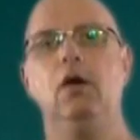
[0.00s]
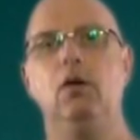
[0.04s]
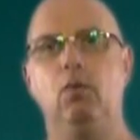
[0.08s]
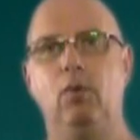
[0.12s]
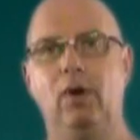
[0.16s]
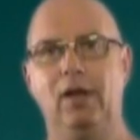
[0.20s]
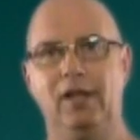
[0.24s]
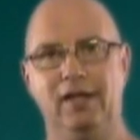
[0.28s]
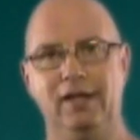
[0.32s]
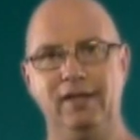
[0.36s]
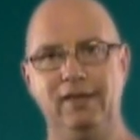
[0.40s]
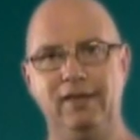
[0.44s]

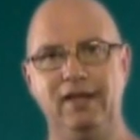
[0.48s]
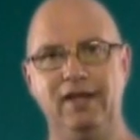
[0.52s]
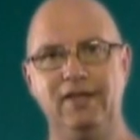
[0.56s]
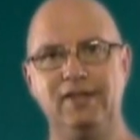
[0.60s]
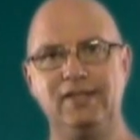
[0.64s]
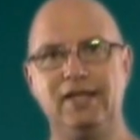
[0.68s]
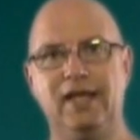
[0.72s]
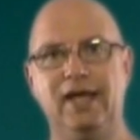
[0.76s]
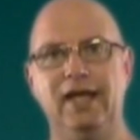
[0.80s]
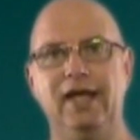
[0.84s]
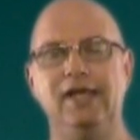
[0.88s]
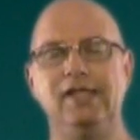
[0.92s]
Well, in this
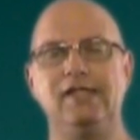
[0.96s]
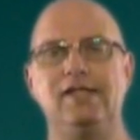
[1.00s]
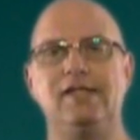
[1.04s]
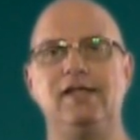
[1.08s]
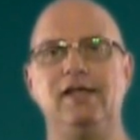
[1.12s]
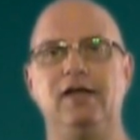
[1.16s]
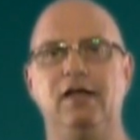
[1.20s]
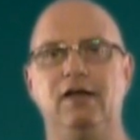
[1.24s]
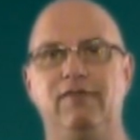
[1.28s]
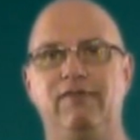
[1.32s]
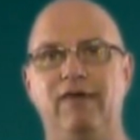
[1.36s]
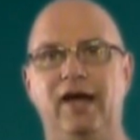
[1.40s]
case,
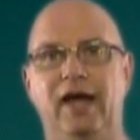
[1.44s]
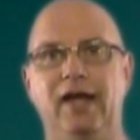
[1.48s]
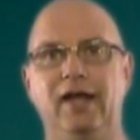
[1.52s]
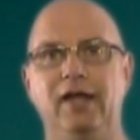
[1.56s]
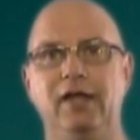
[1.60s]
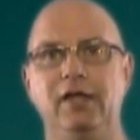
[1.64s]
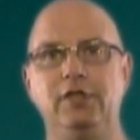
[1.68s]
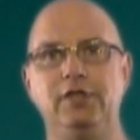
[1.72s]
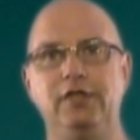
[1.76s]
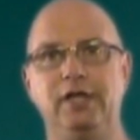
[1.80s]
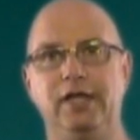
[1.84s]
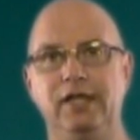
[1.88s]
the
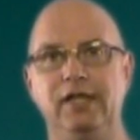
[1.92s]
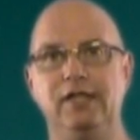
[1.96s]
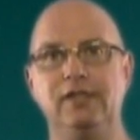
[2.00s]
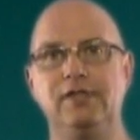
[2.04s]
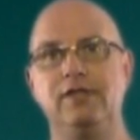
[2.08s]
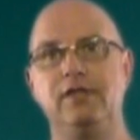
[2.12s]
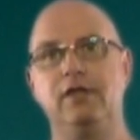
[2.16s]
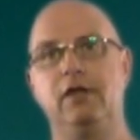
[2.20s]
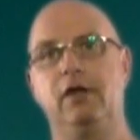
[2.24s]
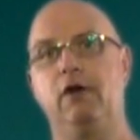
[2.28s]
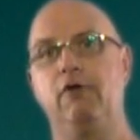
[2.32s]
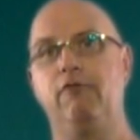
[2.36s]
advantage
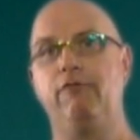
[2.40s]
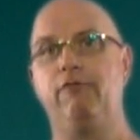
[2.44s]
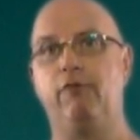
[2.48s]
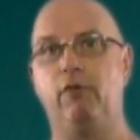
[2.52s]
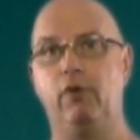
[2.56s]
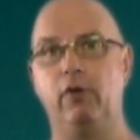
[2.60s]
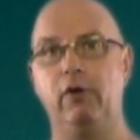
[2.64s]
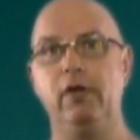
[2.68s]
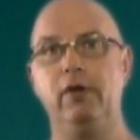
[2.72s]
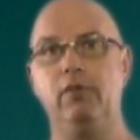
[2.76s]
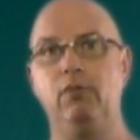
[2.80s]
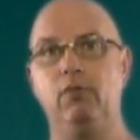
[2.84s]
is that our
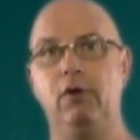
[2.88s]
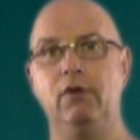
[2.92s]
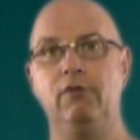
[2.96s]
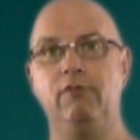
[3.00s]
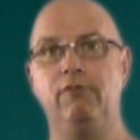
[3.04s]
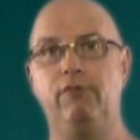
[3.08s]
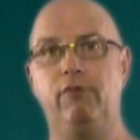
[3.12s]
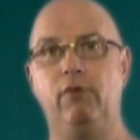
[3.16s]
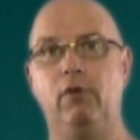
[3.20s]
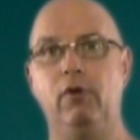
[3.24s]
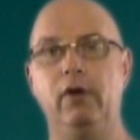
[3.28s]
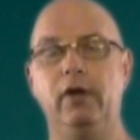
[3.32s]

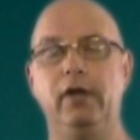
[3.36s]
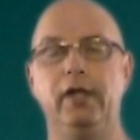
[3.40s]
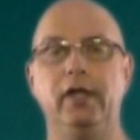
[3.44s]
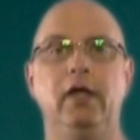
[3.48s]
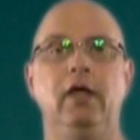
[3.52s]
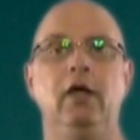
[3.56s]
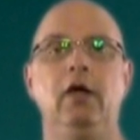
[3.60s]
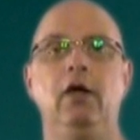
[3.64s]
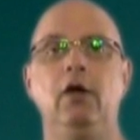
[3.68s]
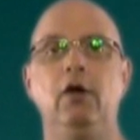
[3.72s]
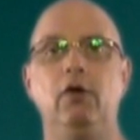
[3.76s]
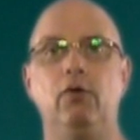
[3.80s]
4140
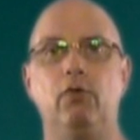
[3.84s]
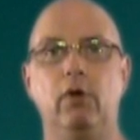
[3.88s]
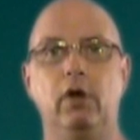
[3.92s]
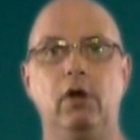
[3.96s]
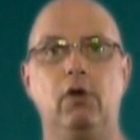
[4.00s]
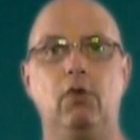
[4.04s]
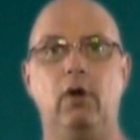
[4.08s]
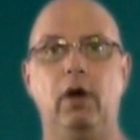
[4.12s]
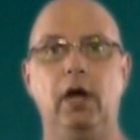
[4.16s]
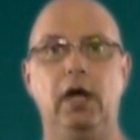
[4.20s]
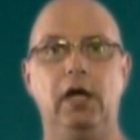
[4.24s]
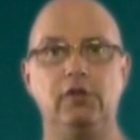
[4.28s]

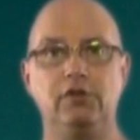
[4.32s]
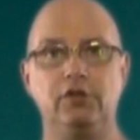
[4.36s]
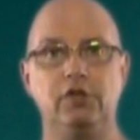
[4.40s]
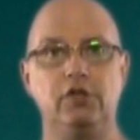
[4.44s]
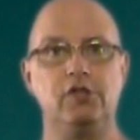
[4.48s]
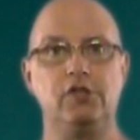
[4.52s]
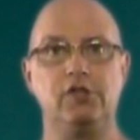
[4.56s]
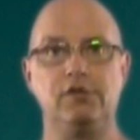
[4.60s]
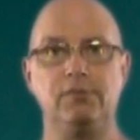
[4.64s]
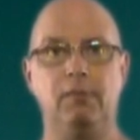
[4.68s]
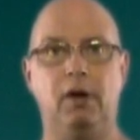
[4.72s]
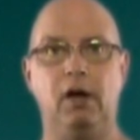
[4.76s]
requires a
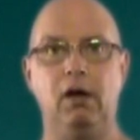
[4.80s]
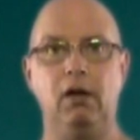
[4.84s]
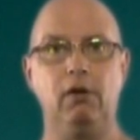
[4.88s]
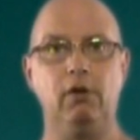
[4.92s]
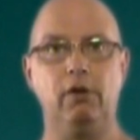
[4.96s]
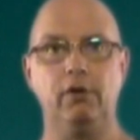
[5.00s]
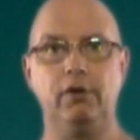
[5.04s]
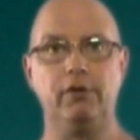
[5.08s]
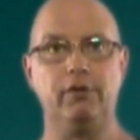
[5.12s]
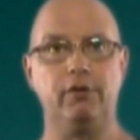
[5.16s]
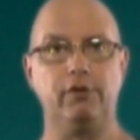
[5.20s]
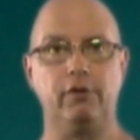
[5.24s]

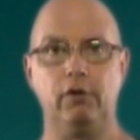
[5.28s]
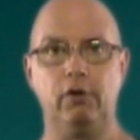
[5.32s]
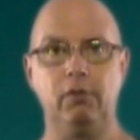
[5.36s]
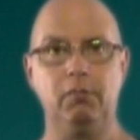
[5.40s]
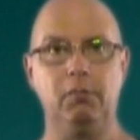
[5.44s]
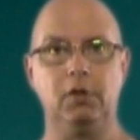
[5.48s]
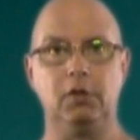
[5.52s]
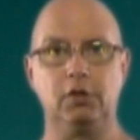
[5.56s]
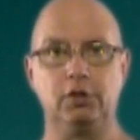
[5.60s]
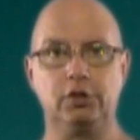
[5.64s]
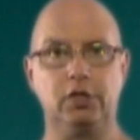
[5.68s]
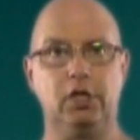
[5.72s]
smaller
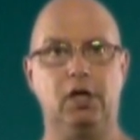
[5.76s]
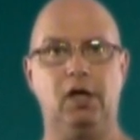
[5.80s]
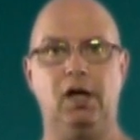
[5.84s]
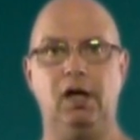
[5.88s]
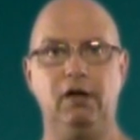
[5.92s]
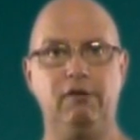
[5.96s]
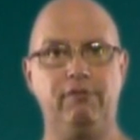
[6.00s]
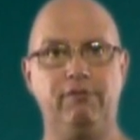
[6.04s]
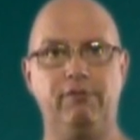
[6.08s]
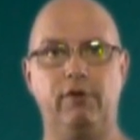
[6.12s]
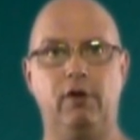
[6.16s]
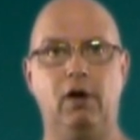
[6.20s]
thermal
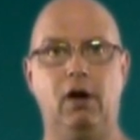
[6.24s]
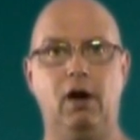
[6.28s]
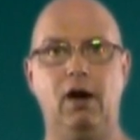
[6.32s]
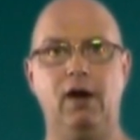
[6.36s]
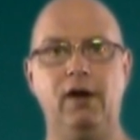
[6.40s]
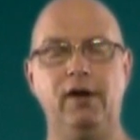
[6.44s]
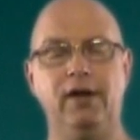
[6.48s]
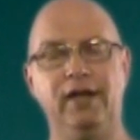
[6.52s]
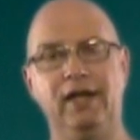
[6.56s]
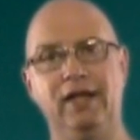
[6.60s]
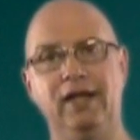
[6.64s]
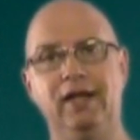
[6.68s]
shock for
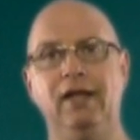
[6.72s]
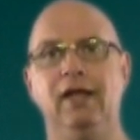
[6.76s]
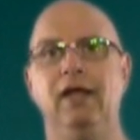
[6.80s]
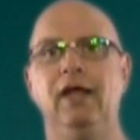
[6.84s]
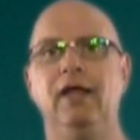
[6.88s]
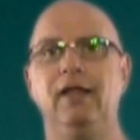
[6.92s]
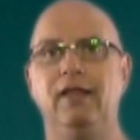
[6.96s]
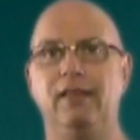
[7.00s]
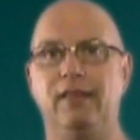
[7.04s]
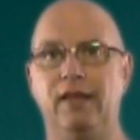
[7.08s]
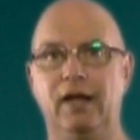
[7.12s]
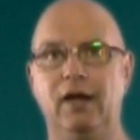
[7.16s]
hardening
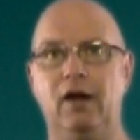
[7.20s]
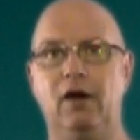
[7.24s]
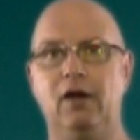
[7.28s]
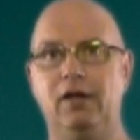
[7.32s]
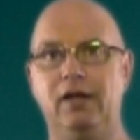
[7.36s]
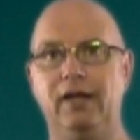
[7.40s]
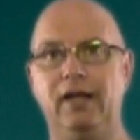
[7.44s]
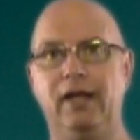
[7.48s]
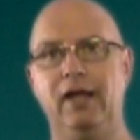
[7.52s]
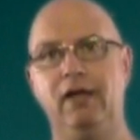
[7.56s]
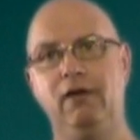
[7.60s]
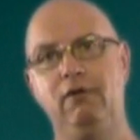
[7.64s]
than our
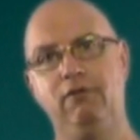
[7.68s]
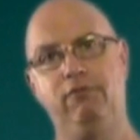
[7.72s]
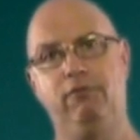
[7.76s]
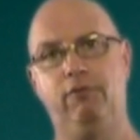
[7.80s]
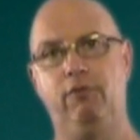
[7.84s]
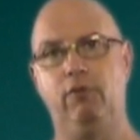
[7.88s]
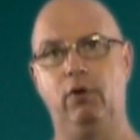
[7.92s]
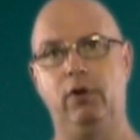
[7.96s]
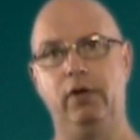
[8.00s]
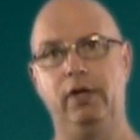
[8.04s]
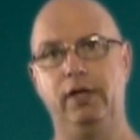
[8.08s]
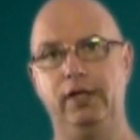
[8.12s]

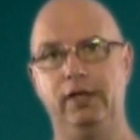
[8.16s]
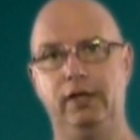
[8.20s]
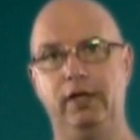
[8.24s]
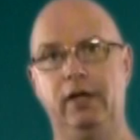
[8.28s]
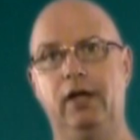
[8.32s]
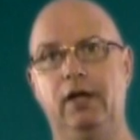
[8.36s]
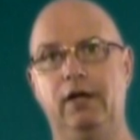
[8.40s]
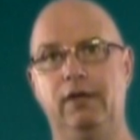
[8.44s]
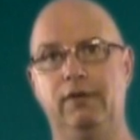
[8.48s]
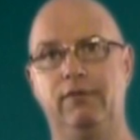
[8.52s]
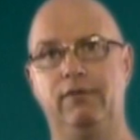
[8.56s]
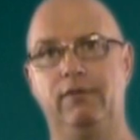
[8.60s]
1040
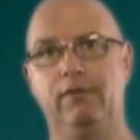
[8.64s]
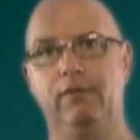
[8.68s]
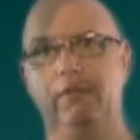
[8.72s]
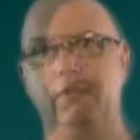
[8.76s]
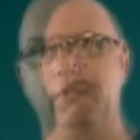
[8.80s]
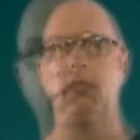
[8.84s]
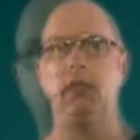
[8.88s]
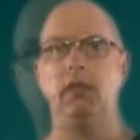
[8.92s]
does.